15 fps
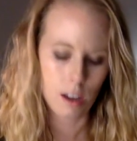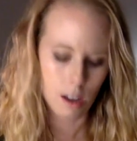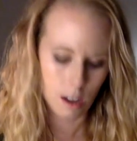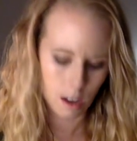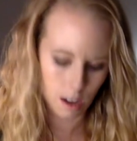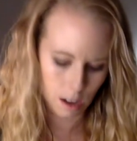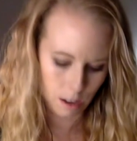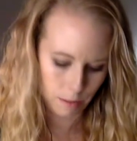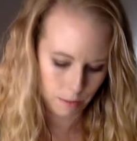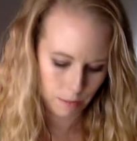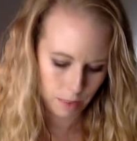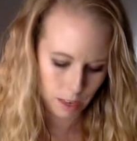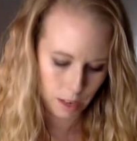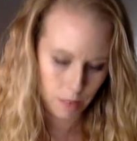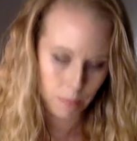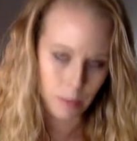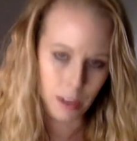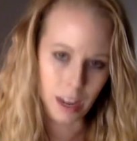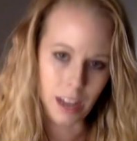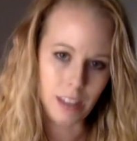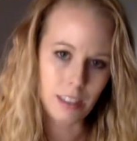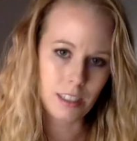But
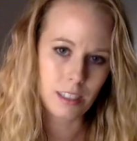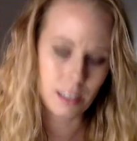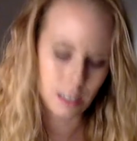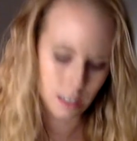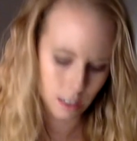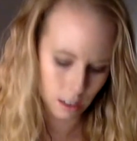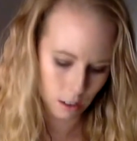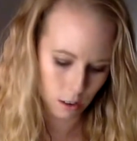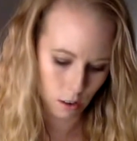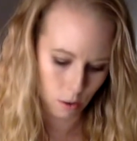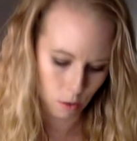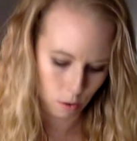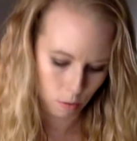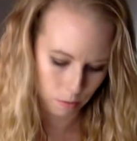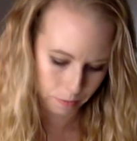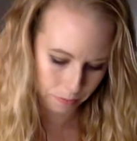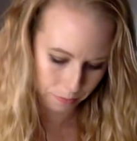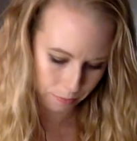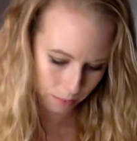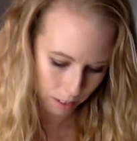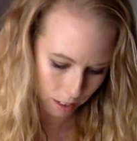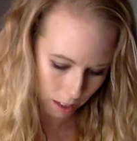as he's sitting at home,
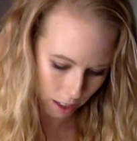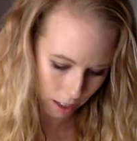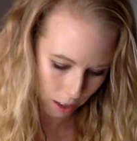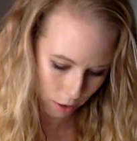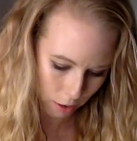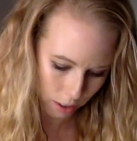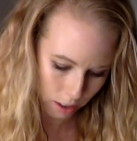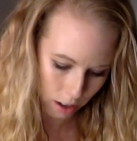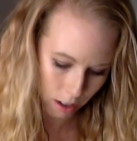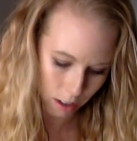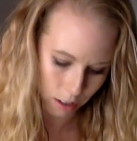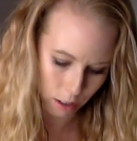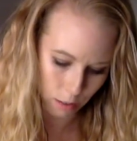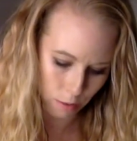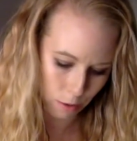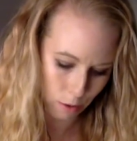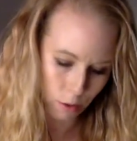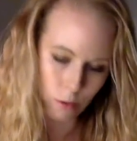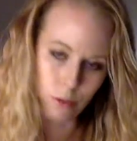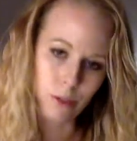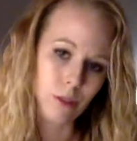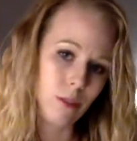he's gone on this
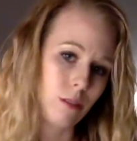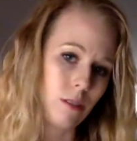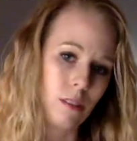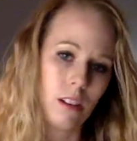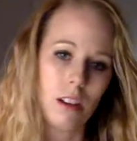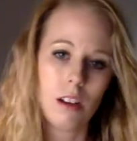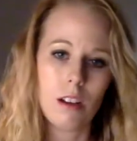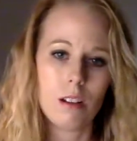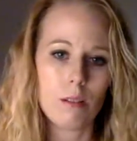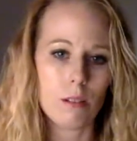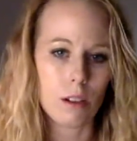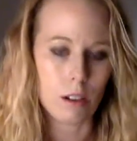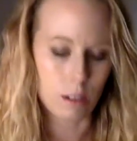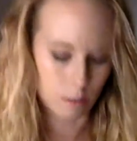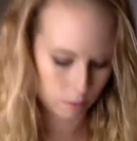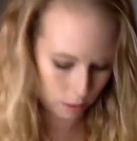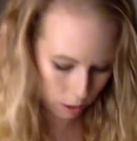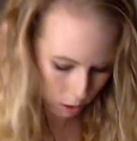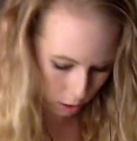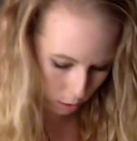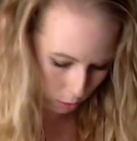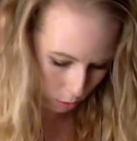beautiful,
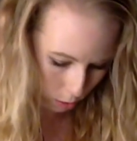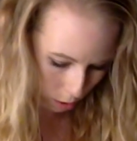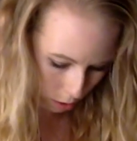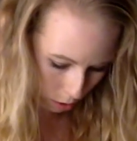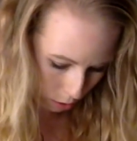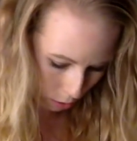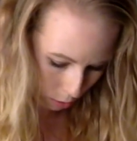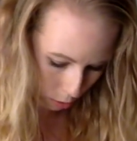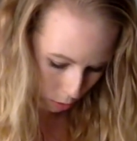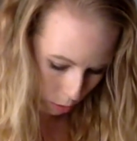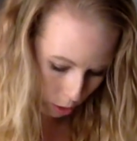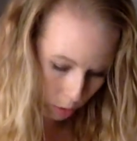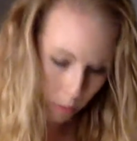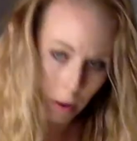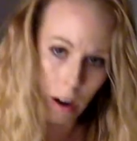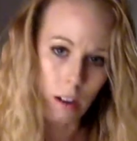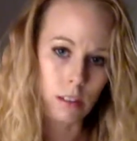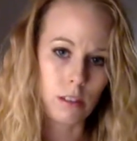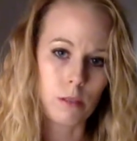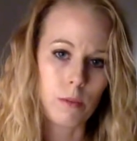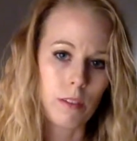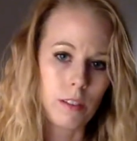Rue
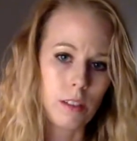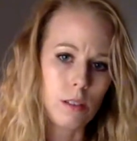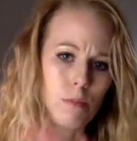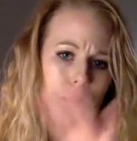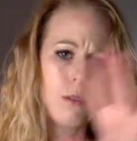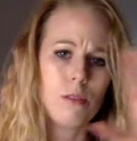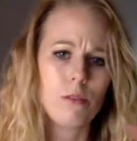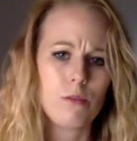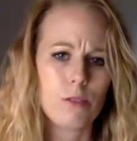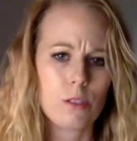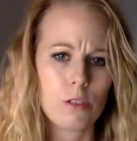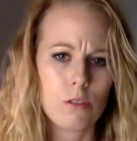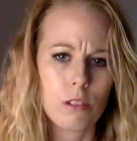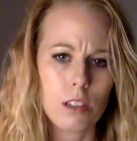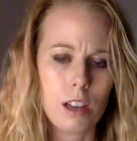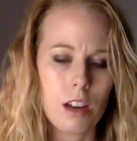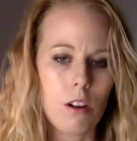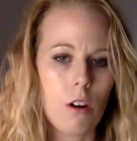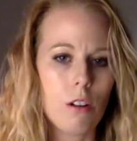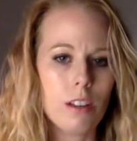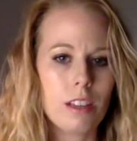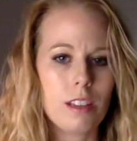Bonaparte, so we've got this beautiful street, and
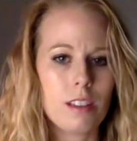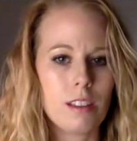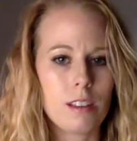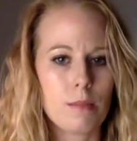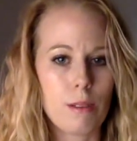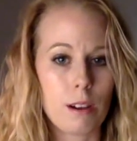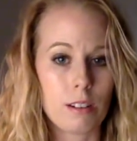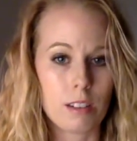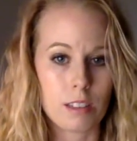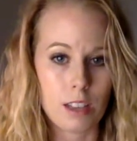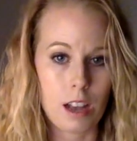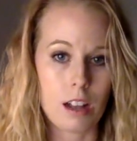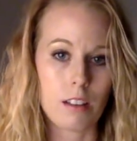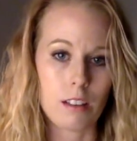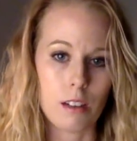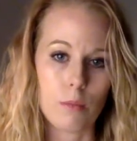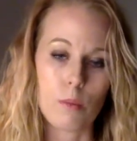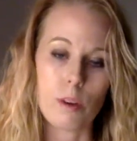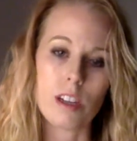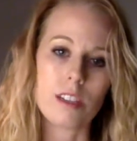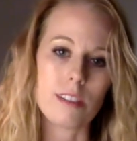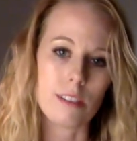all he can think about is Helen and
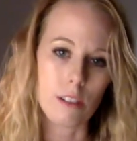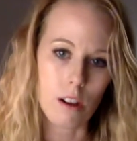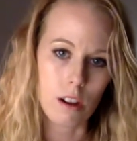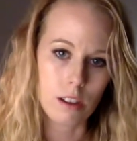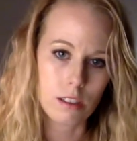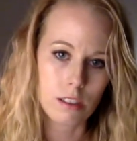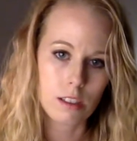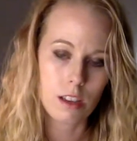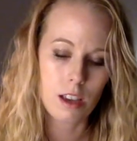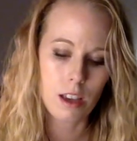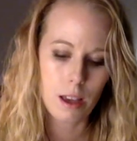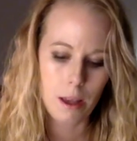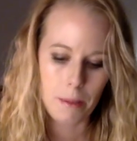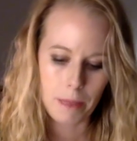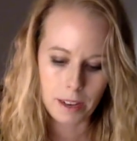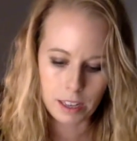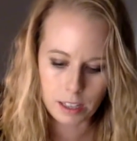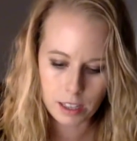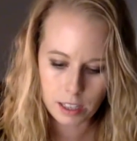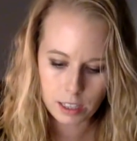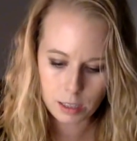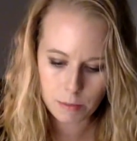what he's lost. And he
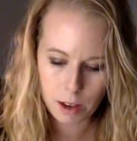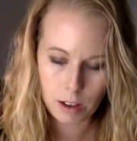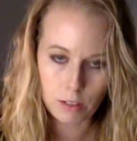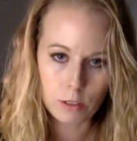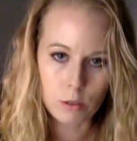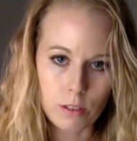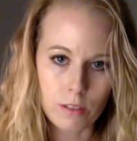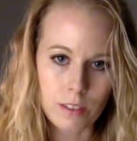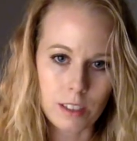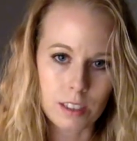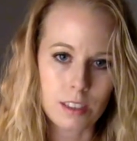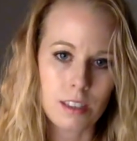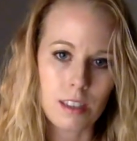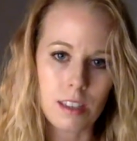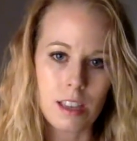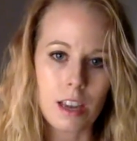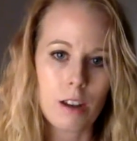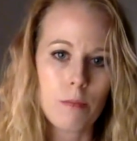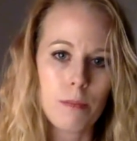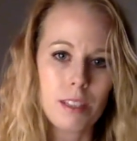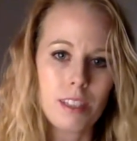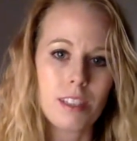thinks about of their
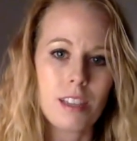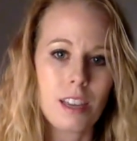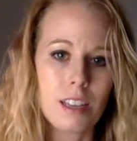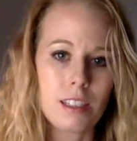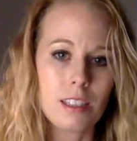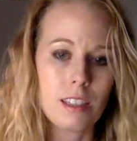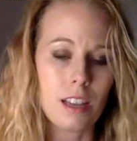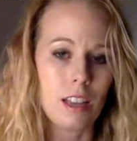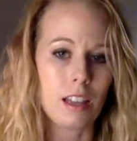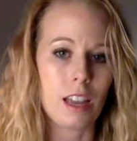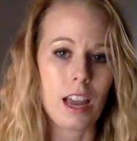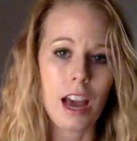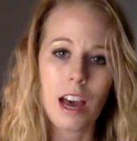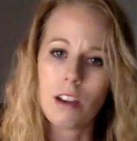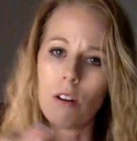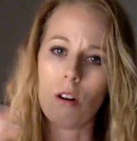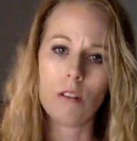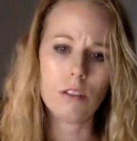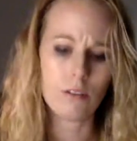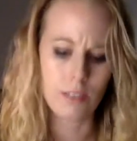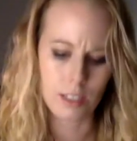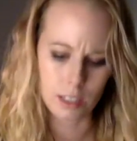mistakes, and they had
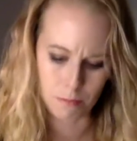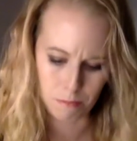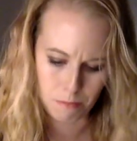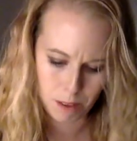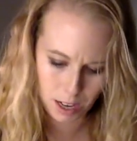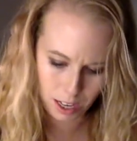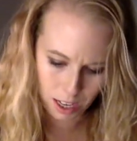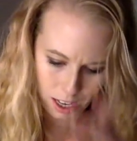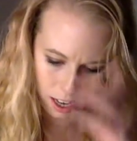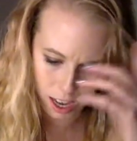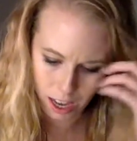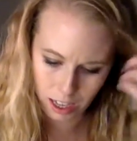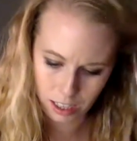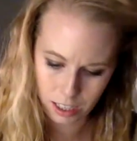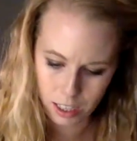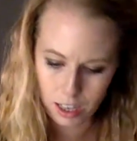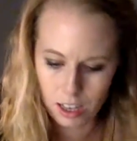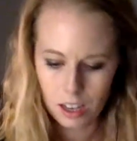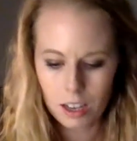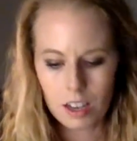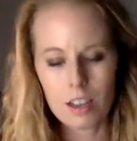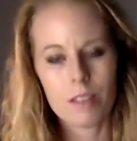all of this money, and
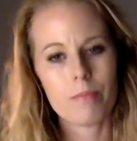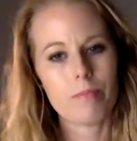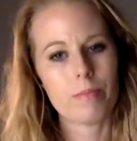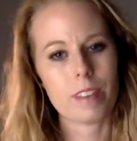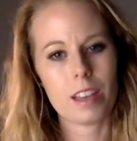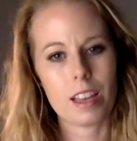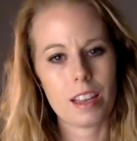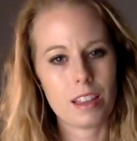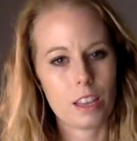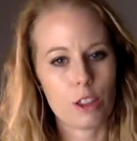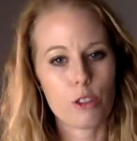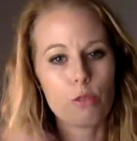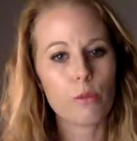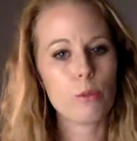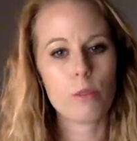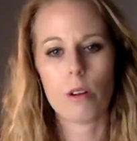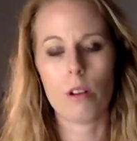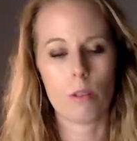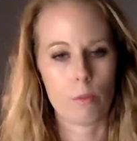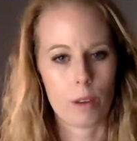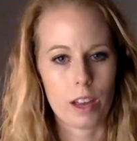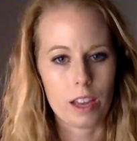they threw it
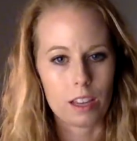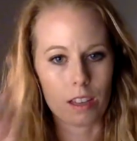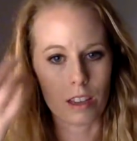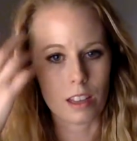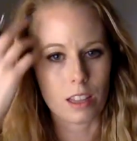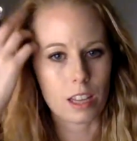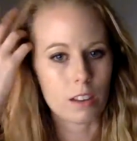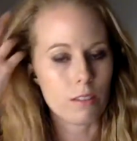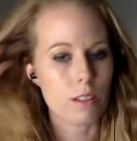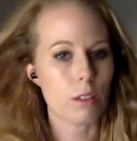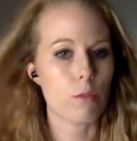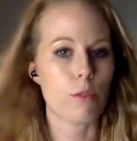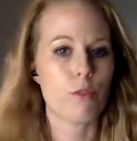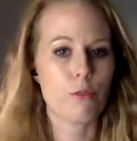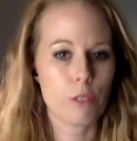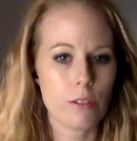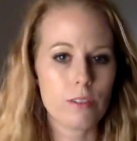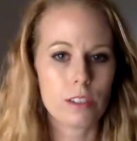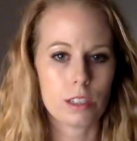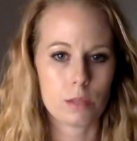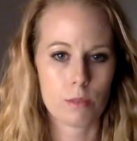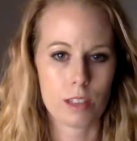all away, and they were
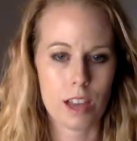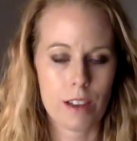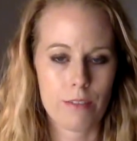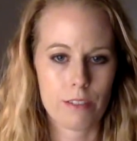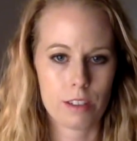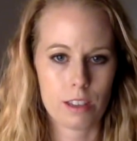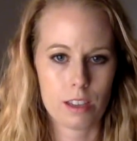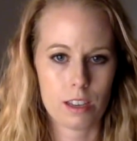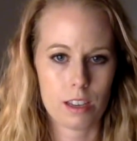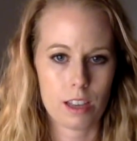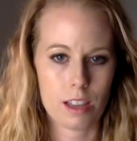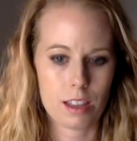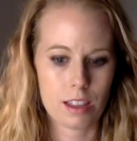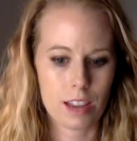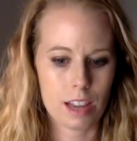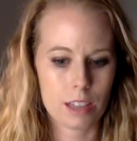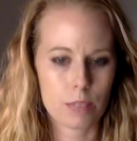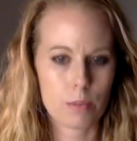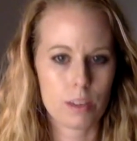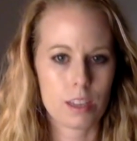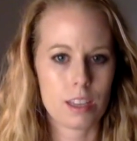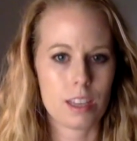frivolous with everything, and that's
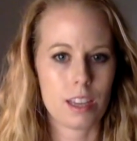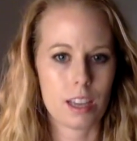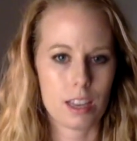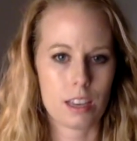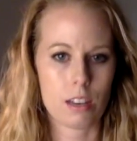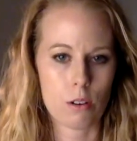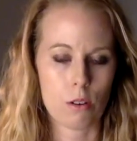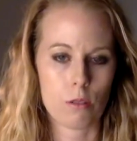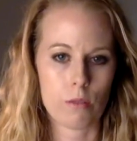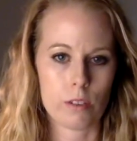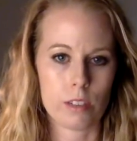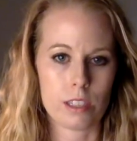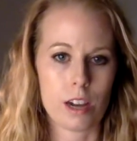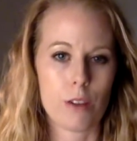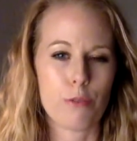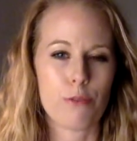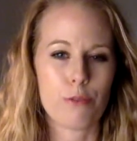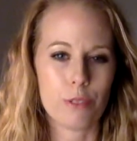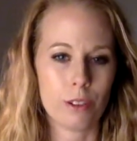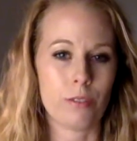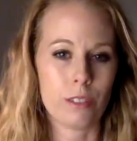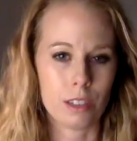what he can't get over, is how
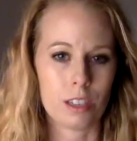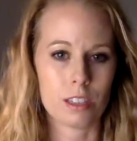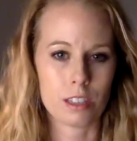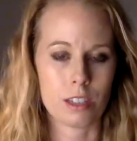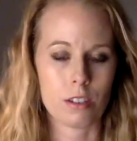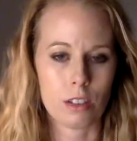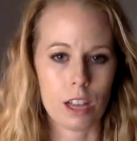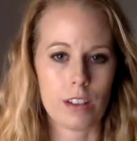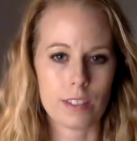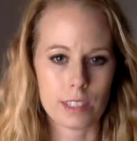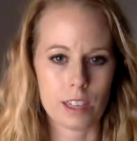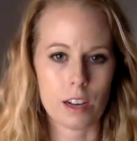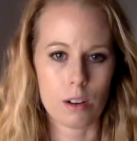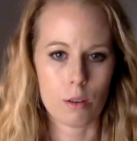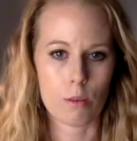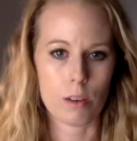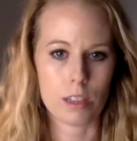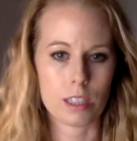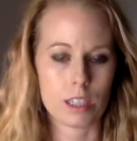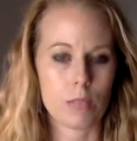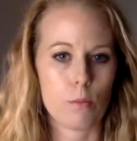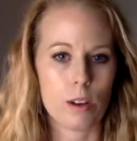frivolous their lifestyle
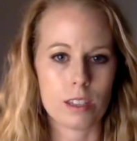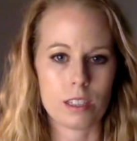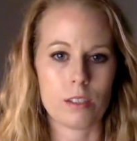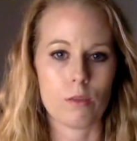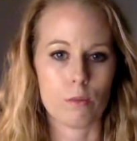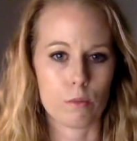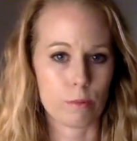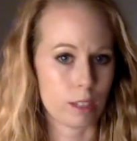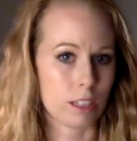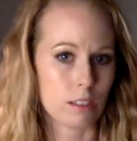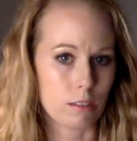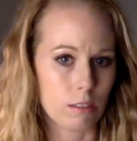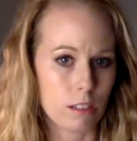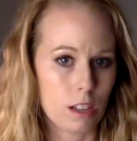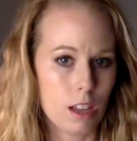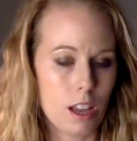was. It wasn't real.